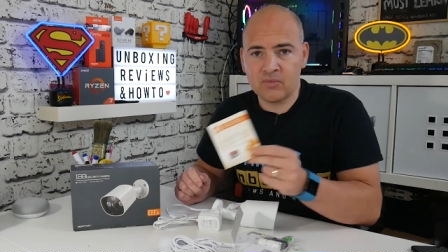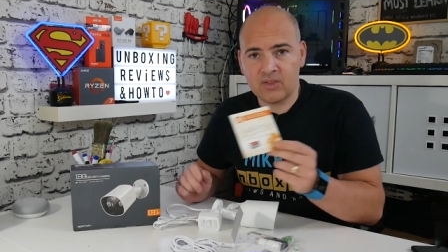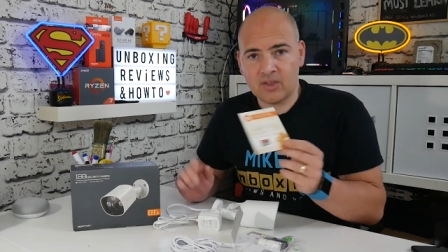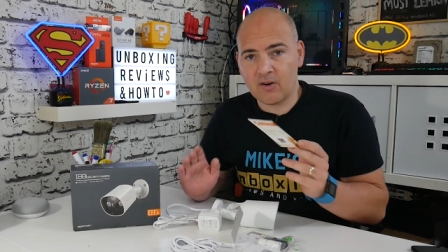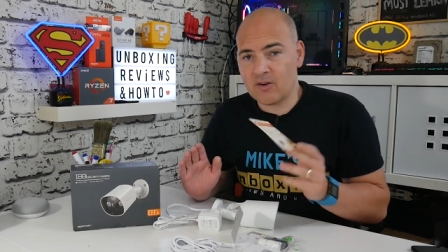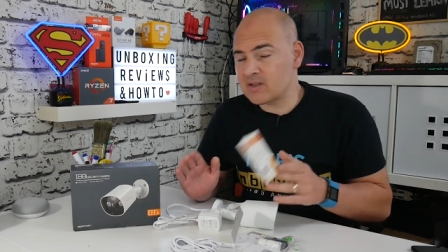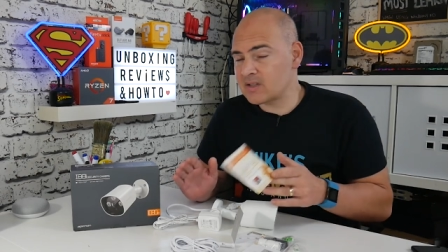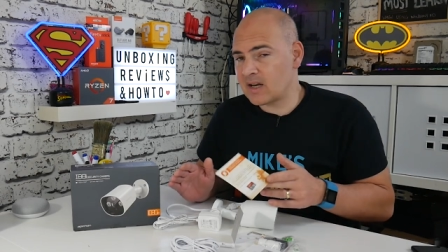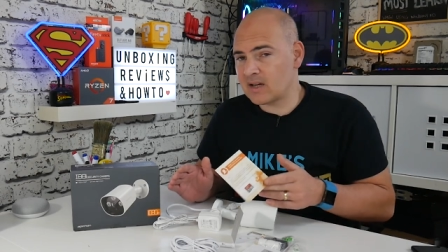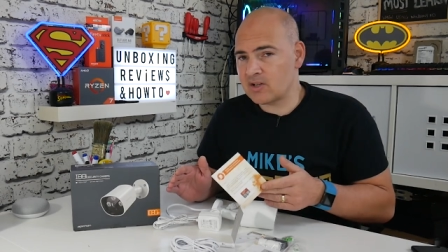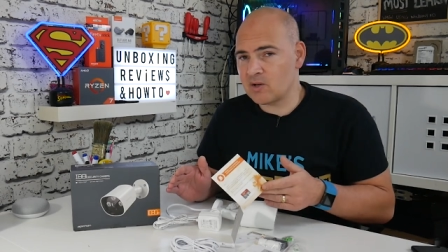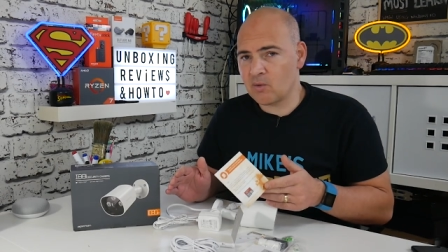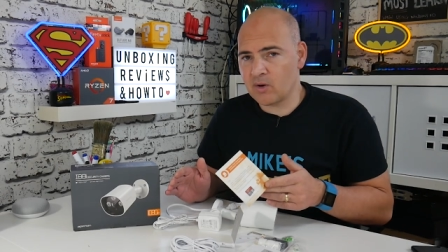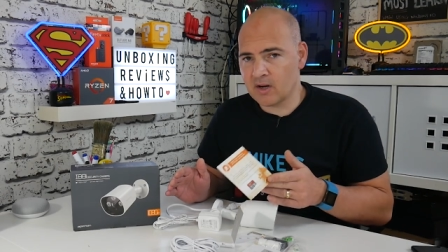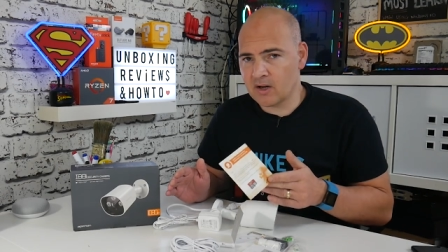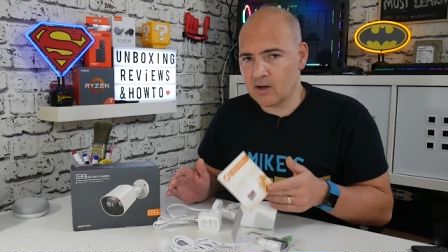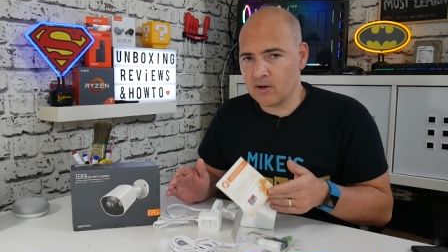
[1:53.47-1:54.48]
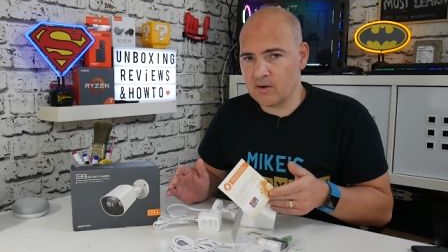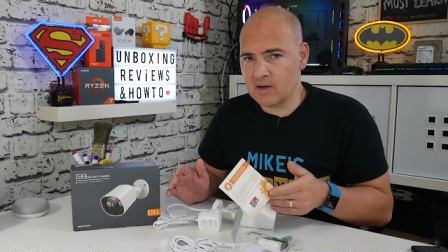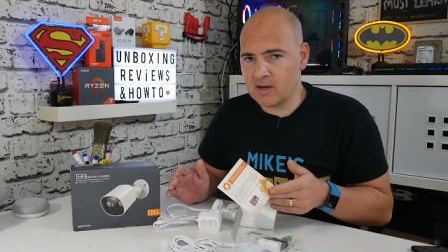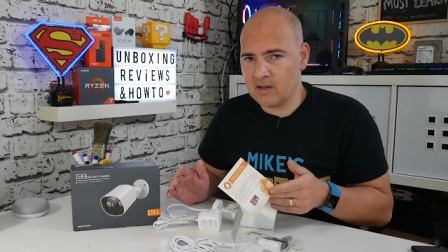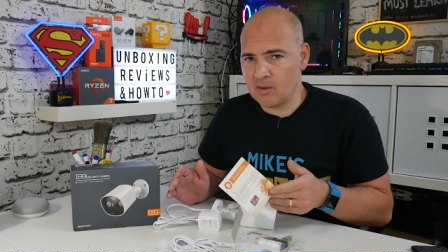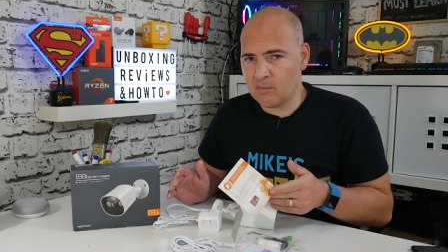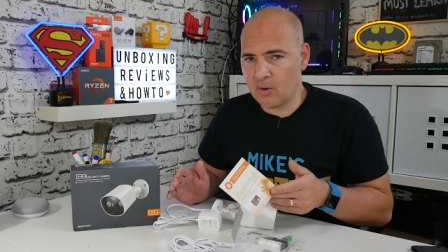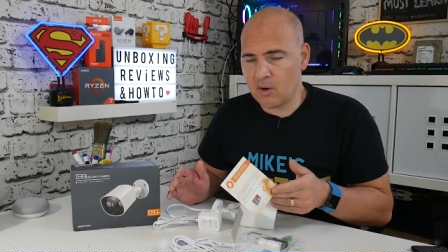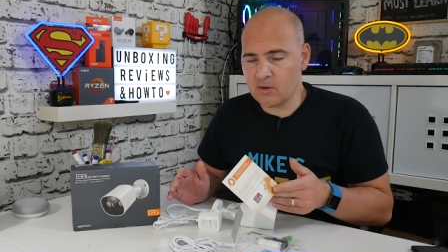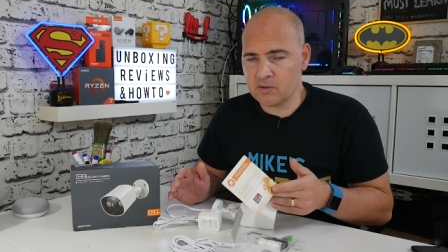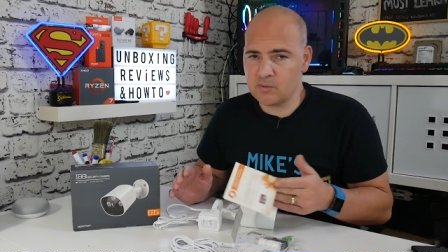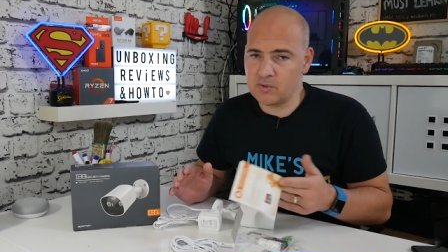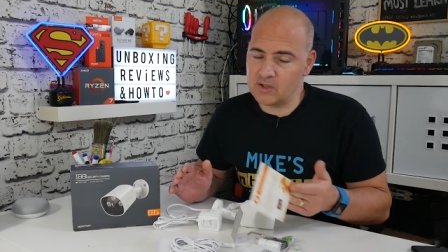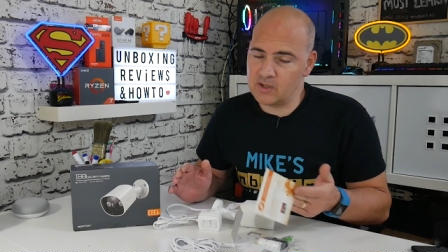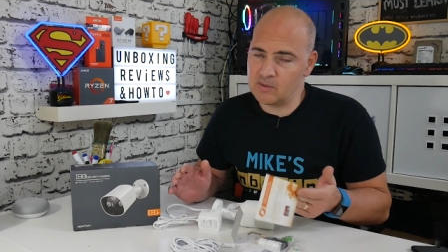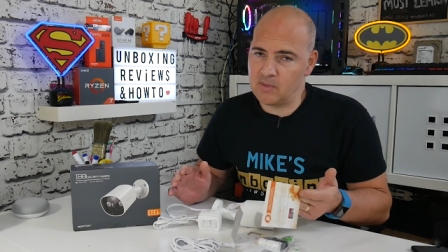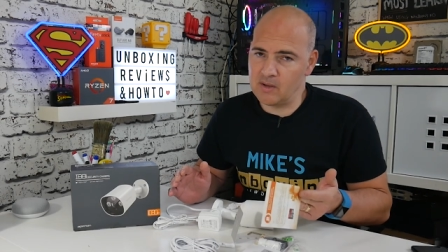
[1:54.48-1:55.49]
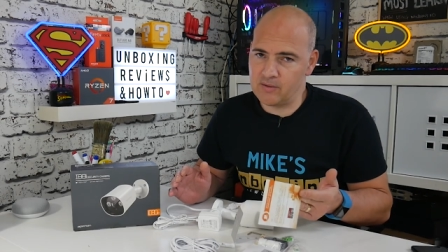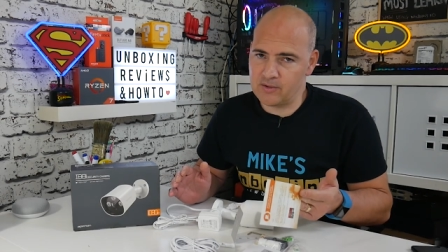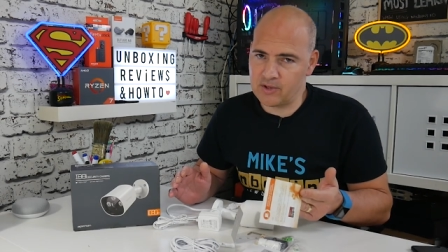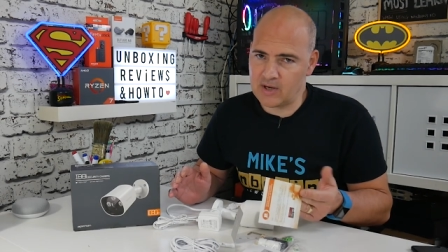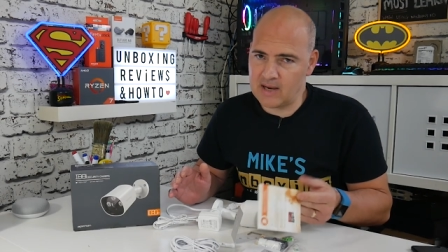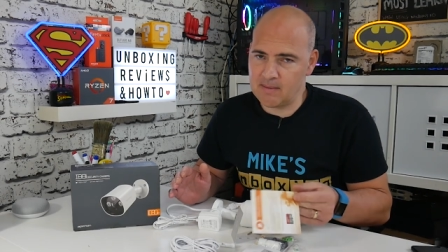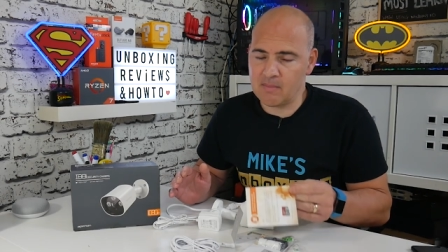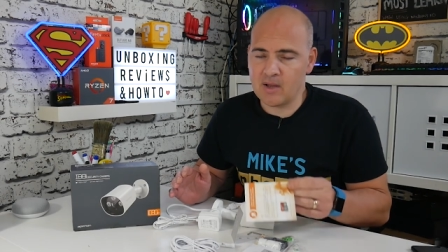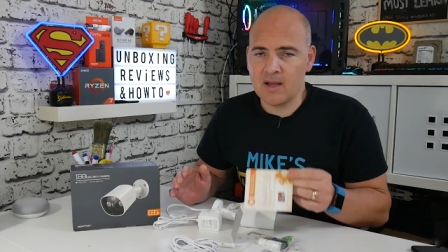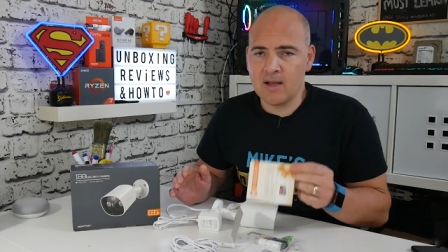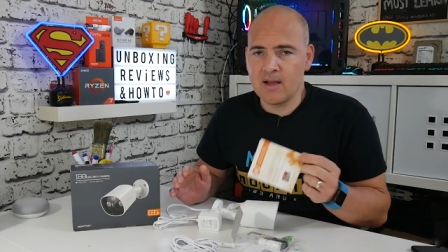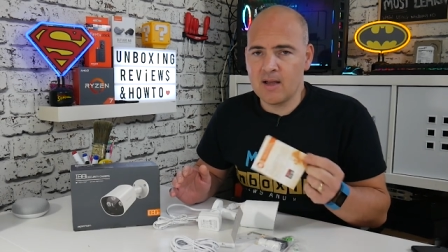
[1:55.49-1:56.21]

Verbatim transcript: There isn't actually one included in the box, which is a bit of a shame,